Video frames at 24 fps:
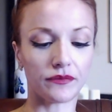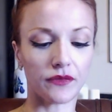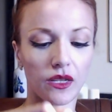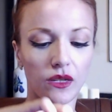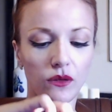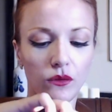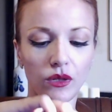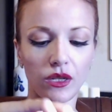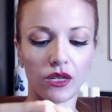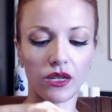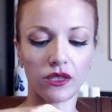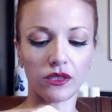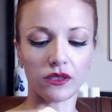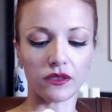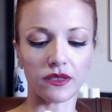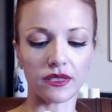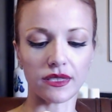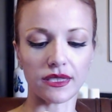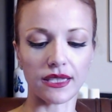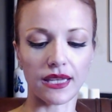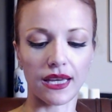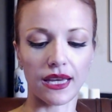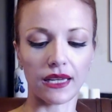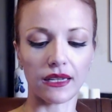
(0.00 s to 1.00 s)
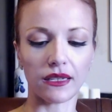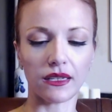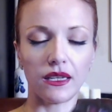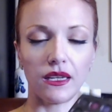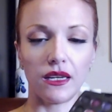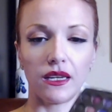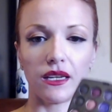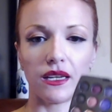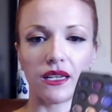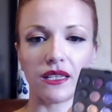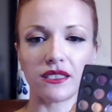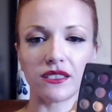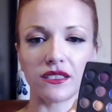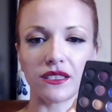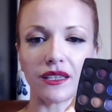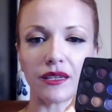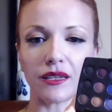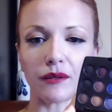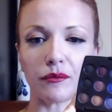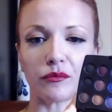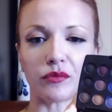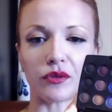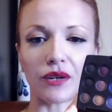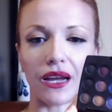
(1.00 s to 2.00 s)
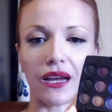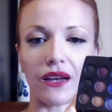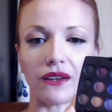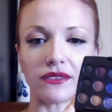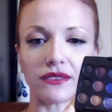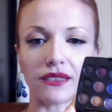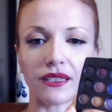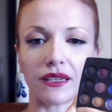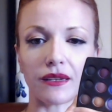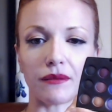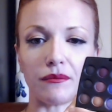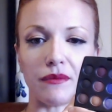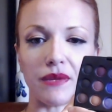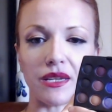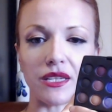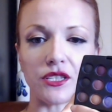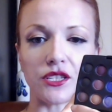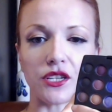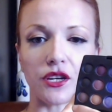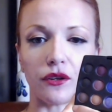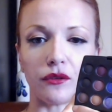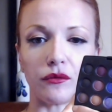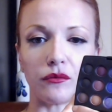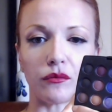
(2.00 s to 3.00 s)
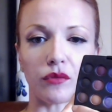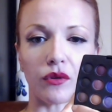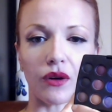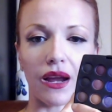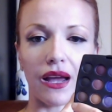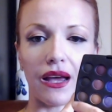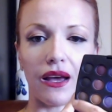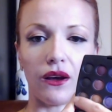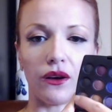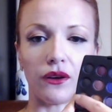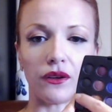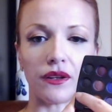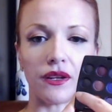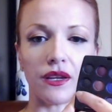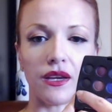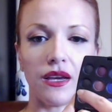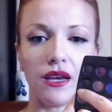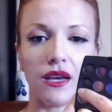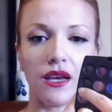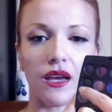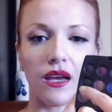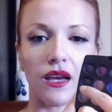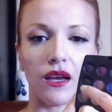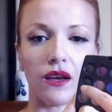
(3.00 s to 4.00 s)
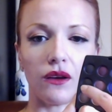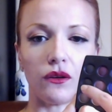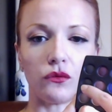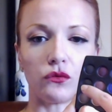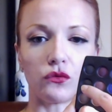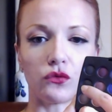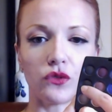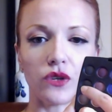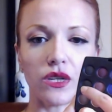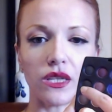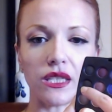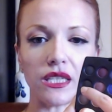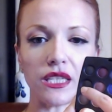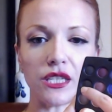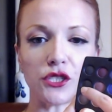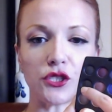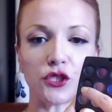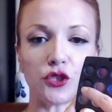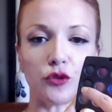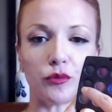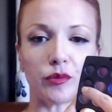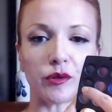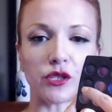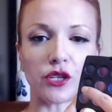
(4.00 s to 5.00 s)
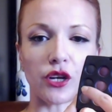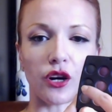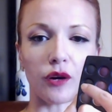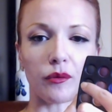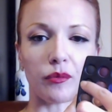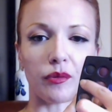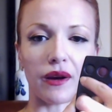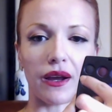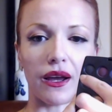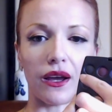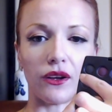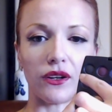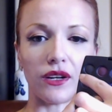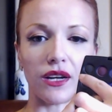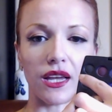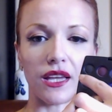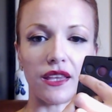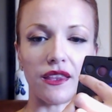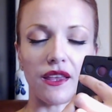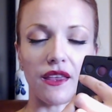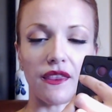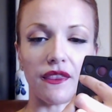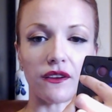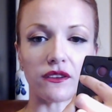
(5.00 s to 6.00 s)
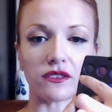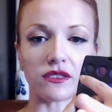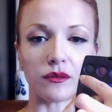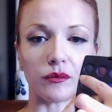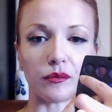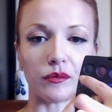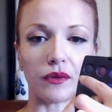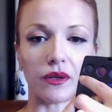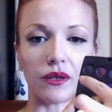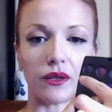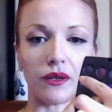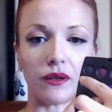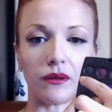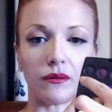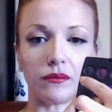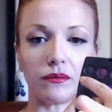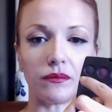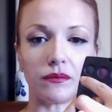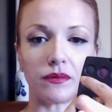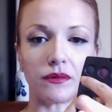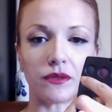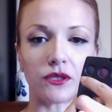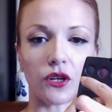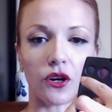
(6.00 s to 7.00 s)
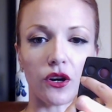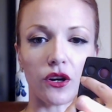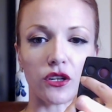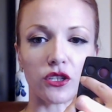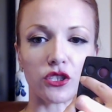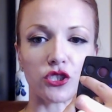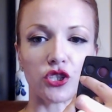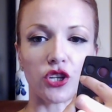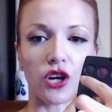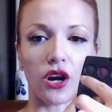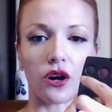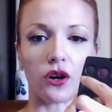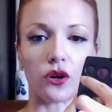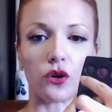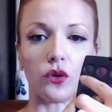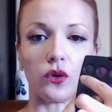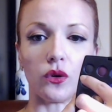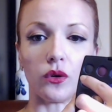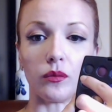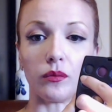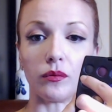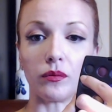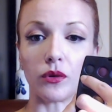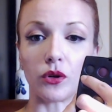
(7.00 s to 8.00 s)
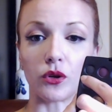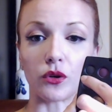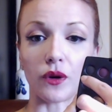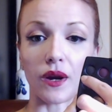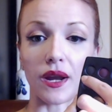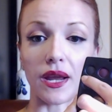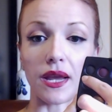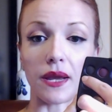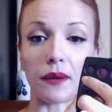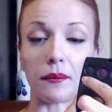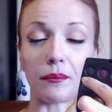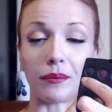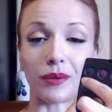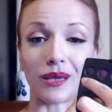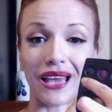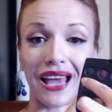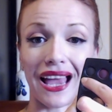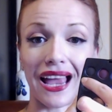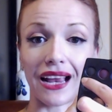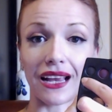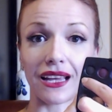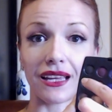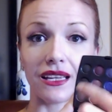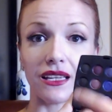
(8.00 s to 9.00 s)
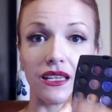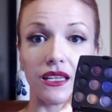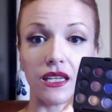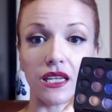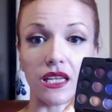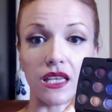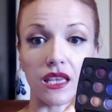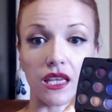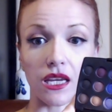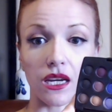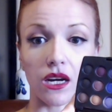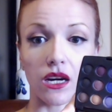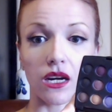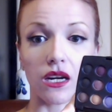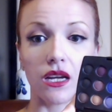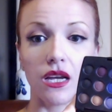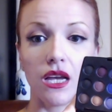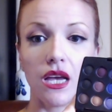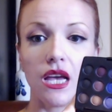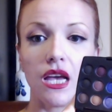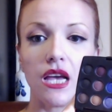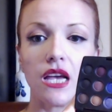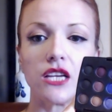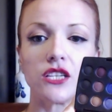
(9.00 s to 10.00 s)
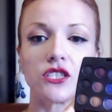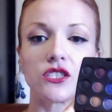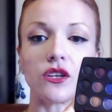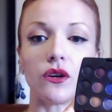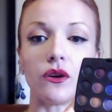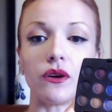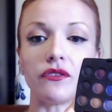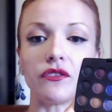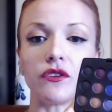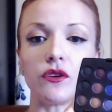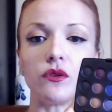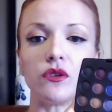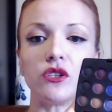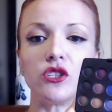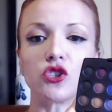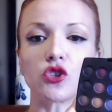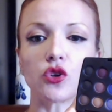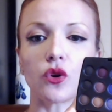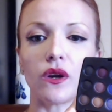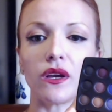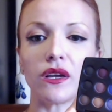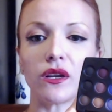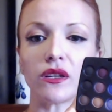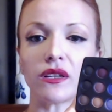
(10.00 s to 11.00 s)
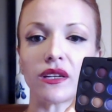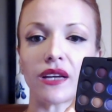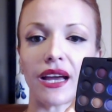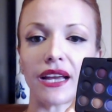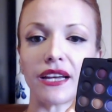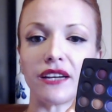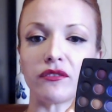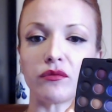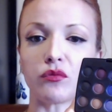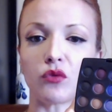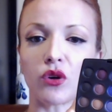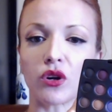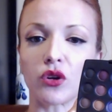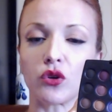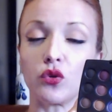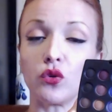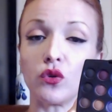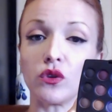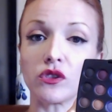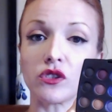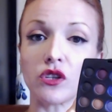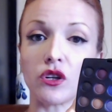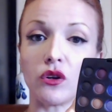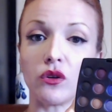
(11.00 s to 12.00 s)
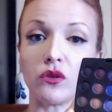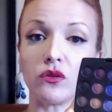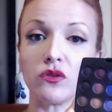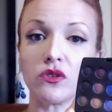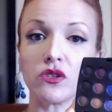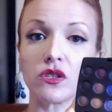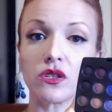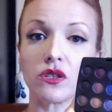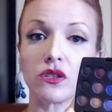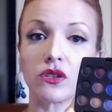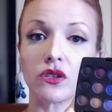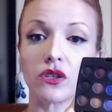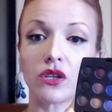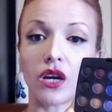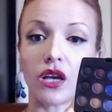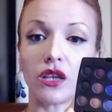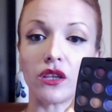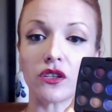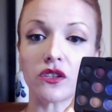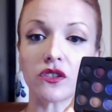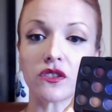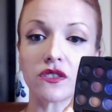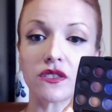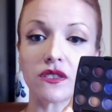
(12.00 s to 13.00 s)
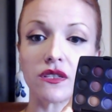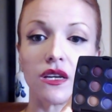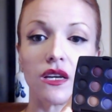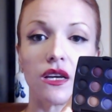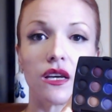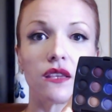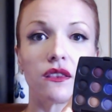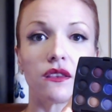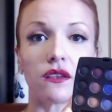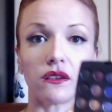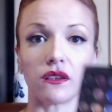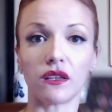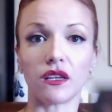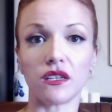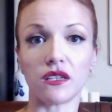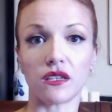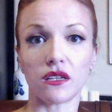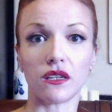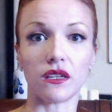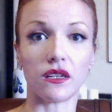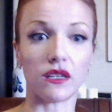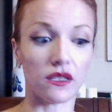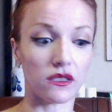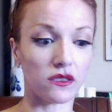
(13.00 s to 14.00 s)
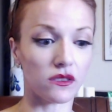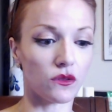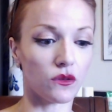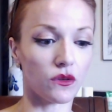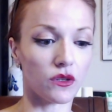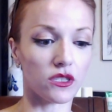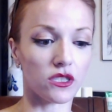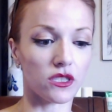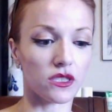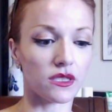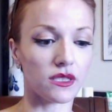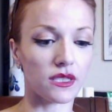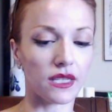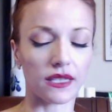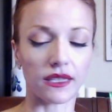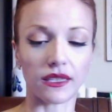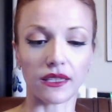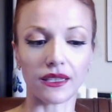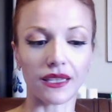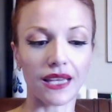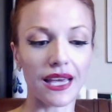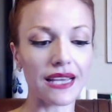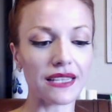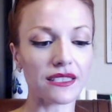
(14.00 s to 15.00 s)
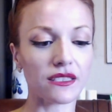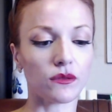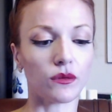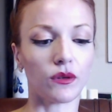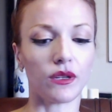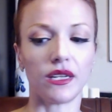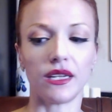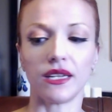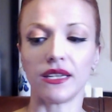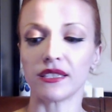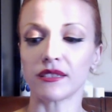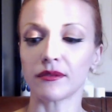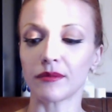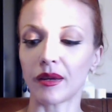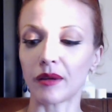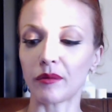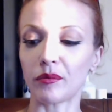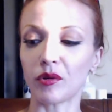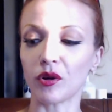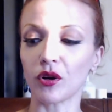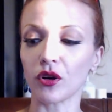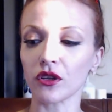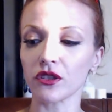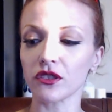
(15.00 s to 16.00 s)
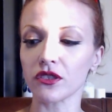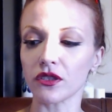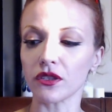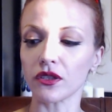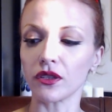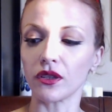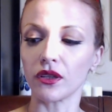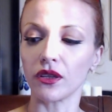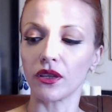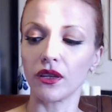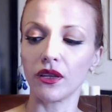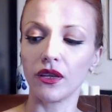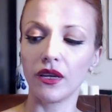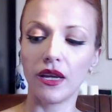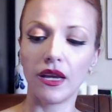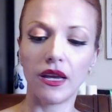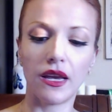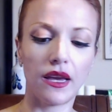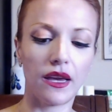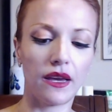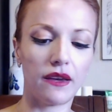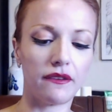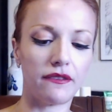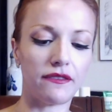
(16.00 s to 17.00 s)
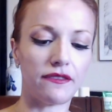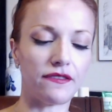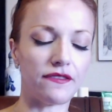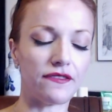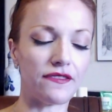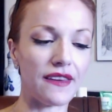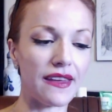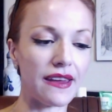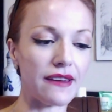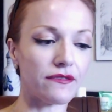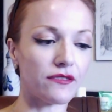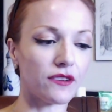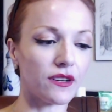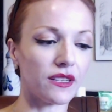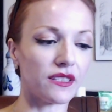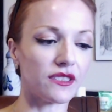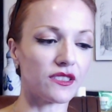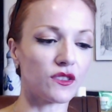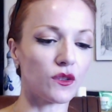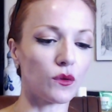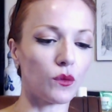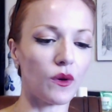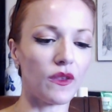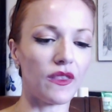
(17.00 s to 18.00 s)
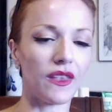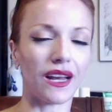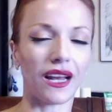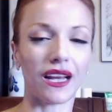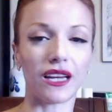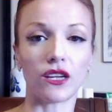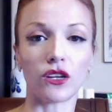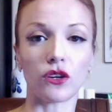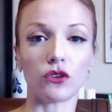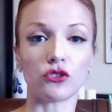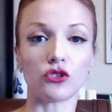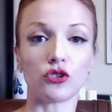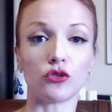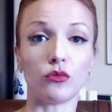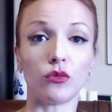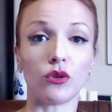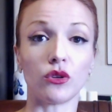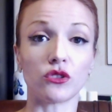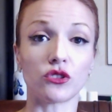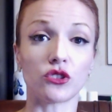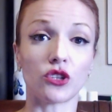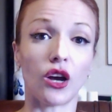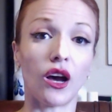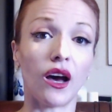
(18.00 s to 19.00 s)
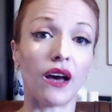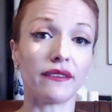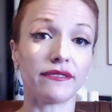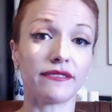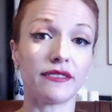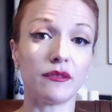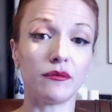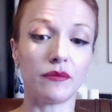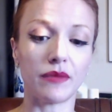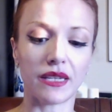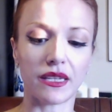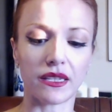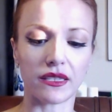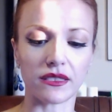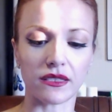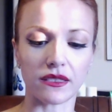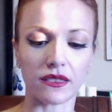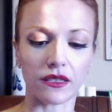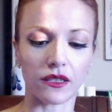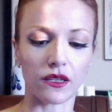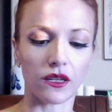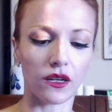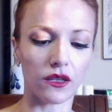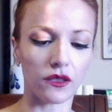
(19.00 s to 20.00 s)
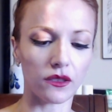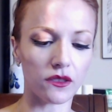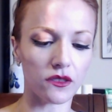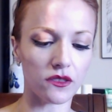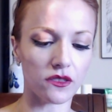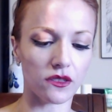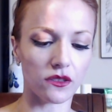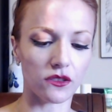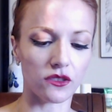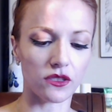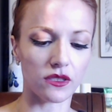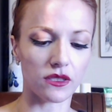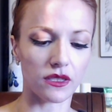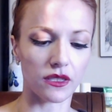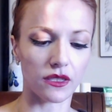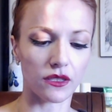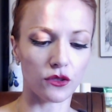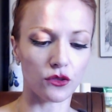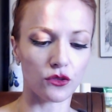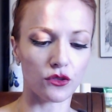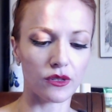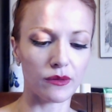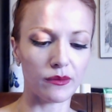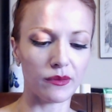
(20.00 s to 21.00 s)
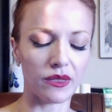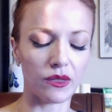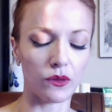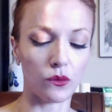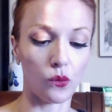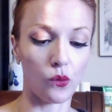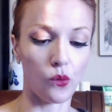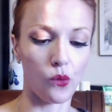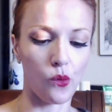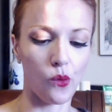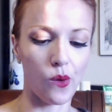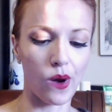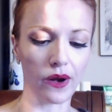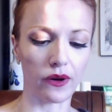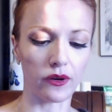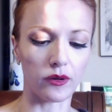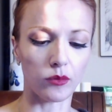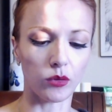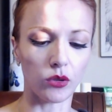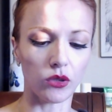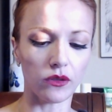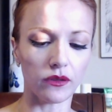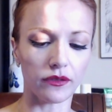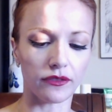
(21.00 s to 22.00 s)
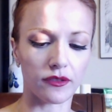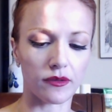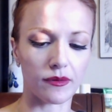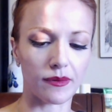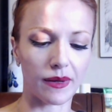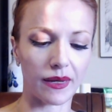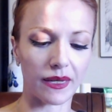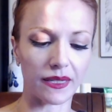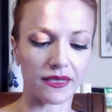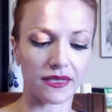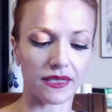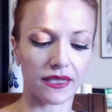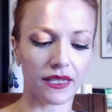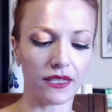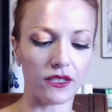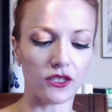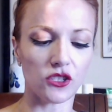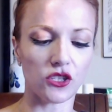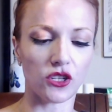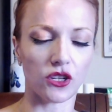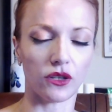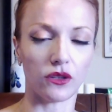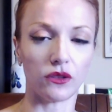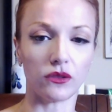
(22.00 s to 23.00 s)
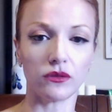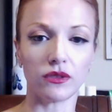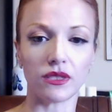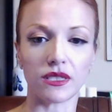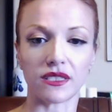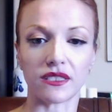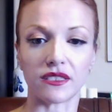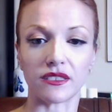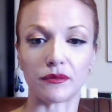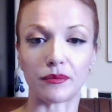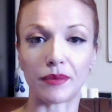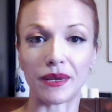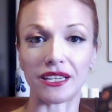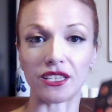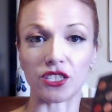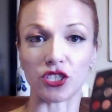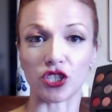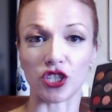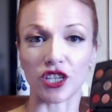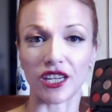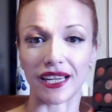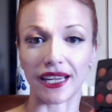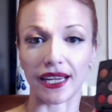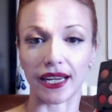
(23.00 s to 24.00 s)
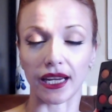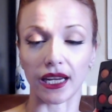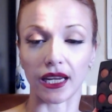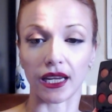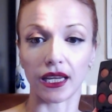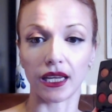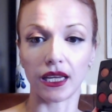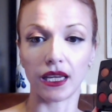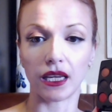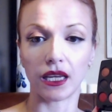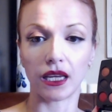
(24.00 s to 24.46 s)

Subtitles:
what color is that? It's like a brown, it's like a mid-tone brown, really super dark brown, and then there's a dark charcoal gray black in there. So if you enjoy kind of more cool toned colors, the London is gorgeous. And the last one is my personal favorite. It's the one that I go to most often because the colors are just extremely wearable for my skin tone. This is Beijing.